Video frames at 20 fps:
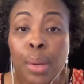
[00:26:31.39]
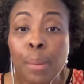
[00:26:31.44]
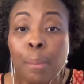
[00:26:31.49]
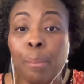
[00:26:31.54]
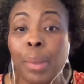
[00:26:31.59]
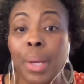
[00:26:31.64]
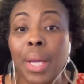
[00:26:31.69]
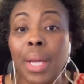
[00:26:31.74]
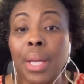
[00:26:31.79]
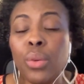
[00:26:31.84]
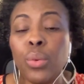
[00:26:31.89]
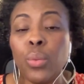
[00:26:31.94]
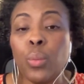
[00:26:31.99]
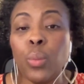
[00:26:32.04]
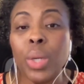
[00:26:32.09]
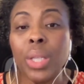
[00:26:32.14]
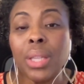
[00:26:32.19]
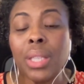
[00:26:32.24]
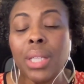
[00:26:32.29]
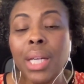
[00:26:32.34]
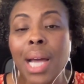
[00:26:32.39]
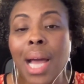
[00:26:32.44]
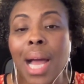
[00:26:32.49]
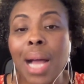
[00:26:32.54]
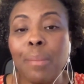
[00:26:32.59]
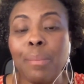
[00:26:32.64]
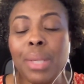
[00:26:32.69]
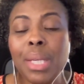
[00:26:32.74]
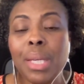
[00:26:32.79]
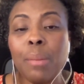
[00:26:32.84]
But with the
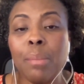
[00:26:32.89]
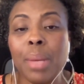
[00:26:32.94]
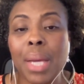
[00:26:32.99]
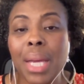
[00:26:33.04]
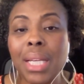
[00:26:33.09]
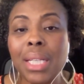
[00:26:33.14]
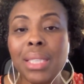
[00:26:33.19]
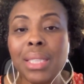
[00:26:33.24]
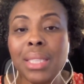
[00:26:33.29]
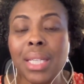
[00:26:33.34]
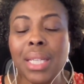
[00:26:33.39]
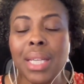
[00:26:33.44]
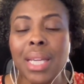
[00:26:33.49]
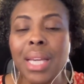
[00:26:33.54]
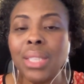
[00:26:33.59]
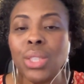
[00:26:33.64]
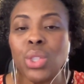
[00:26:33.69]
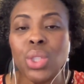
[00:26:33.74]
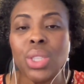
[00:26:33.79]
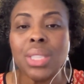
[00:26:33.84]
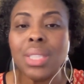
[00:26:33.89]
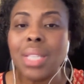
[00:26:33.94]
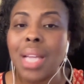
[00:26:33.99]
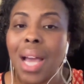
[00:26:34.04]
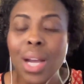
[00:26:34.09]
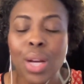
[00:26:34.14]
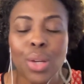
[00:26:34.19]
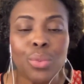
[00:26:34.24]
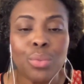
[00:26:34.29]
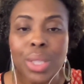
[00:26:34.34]
copy and pasting, it's just
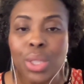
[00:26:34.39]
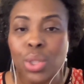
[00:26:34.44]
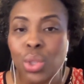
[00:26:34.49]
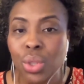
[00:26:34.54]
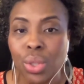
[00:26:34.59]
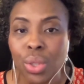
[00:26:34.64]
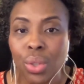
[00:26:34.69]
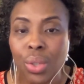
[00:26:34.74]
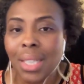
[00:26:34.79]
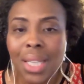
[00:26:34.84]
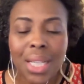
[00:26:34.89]
not original.